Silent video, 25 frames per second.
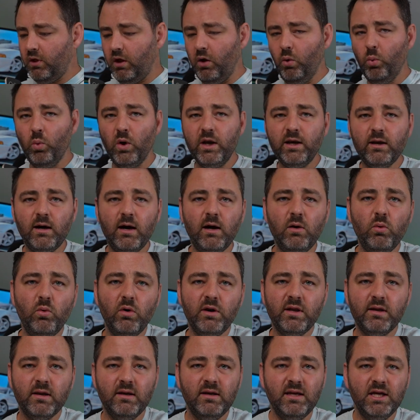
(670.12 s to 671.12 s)
When I
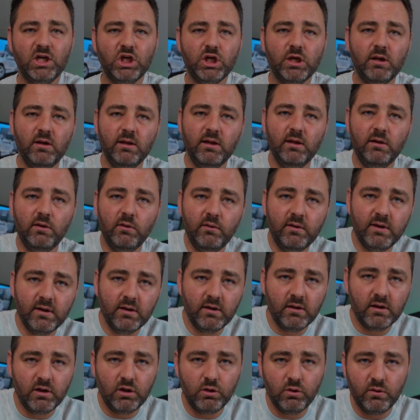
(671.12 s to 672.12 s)
was initially
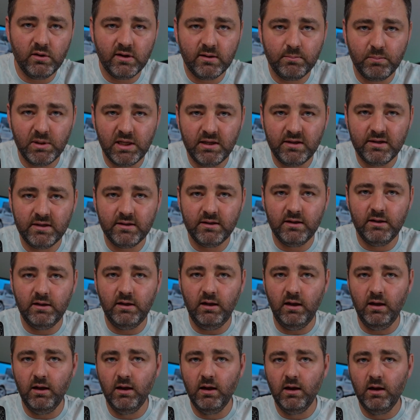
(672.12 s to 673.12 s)
using the
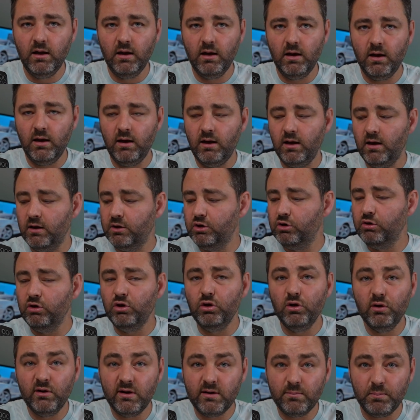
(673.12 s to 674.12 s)
USB-C to
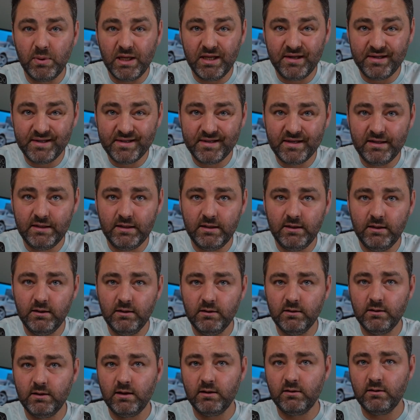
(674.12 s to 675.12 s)
USB-C
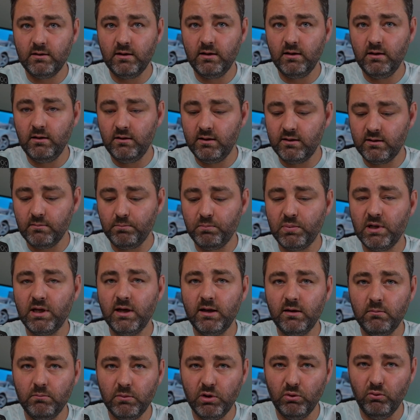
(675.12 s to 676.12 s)
that they
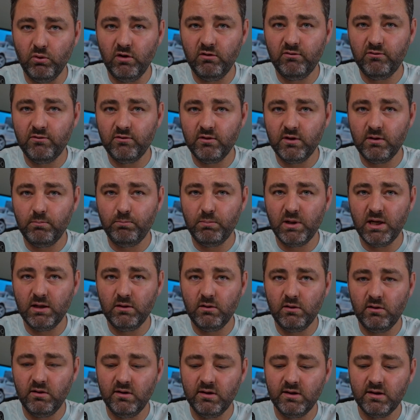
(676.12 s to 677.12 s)
supplied me with, the
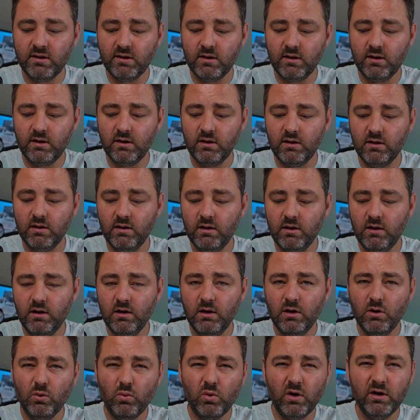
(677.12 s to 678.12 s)
pedals
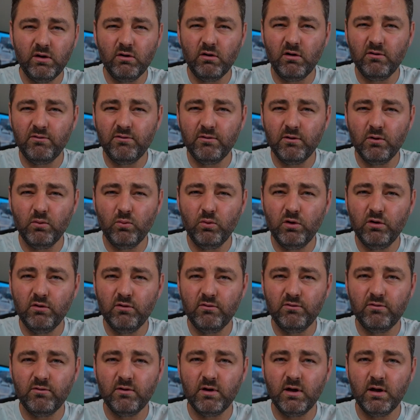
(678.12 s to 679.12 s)
quite often would
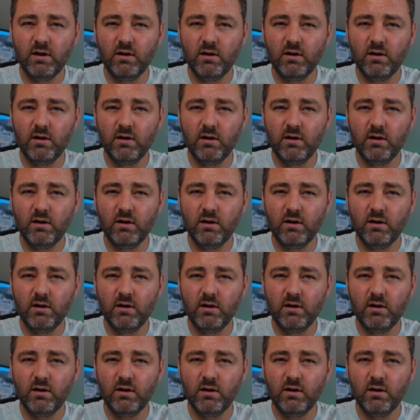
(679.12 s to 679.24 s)
have,